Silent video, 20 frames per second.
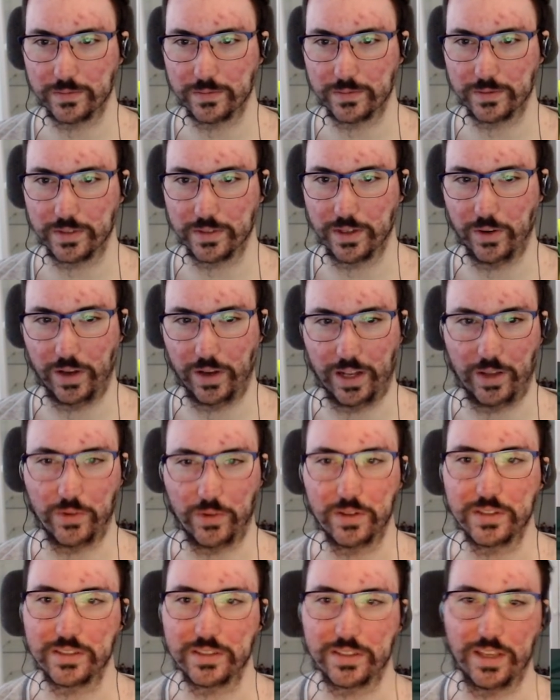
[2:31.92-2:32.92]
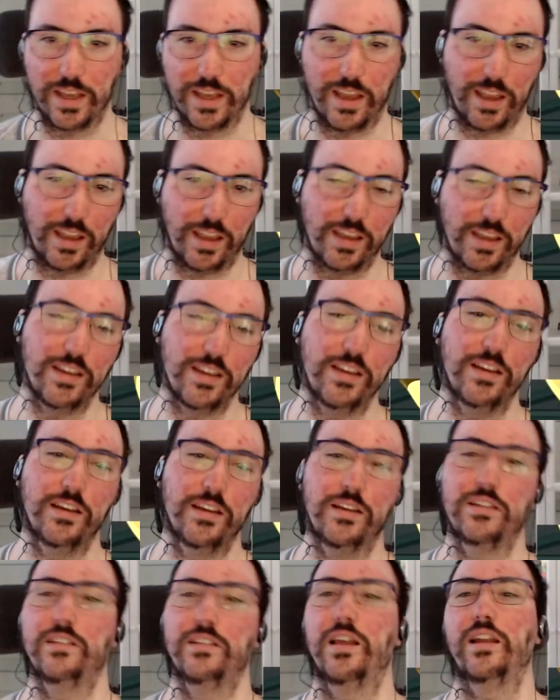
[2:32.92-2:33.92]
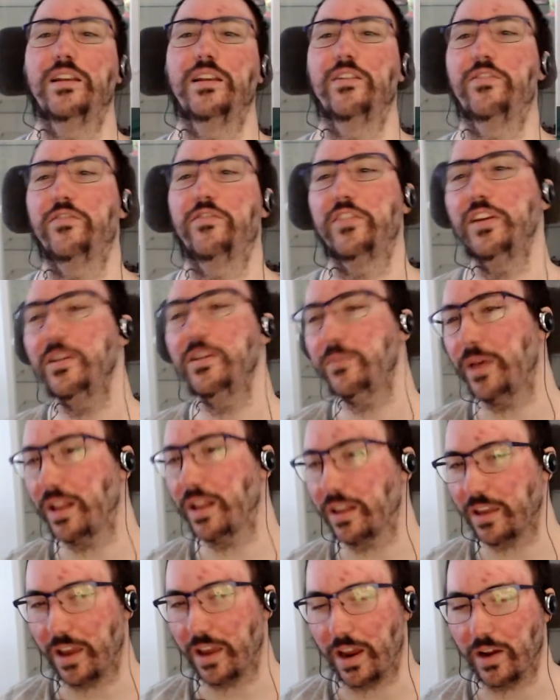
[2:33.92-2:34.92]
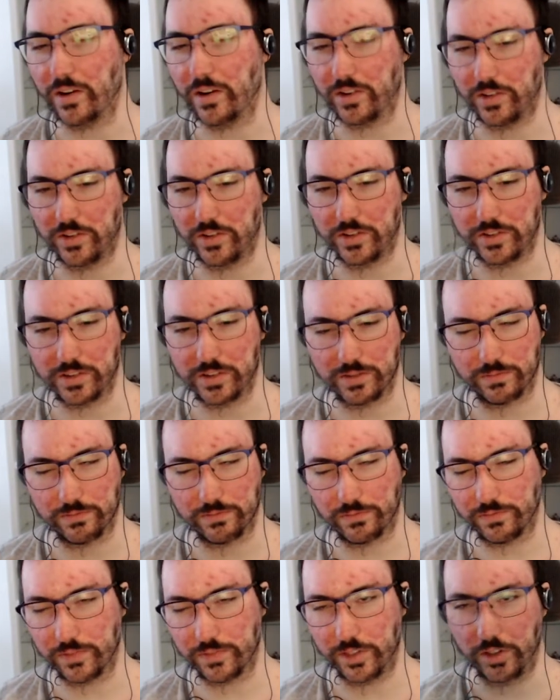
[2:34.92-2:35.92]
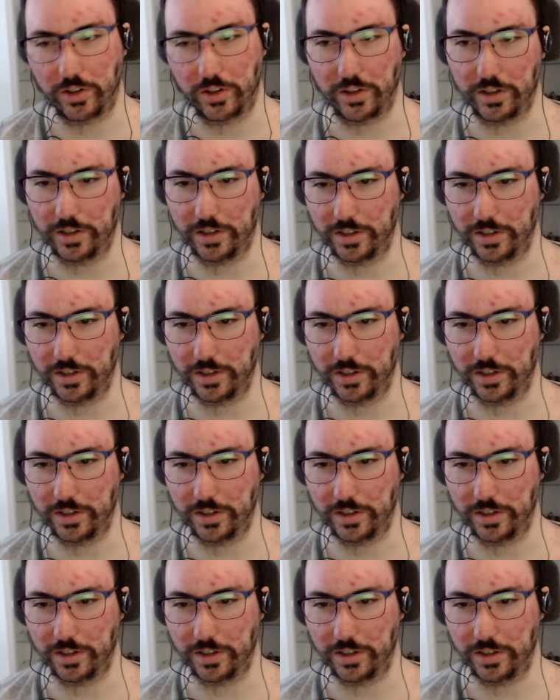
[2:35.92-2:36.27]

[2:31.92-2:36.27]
But I will say that the female characters look good.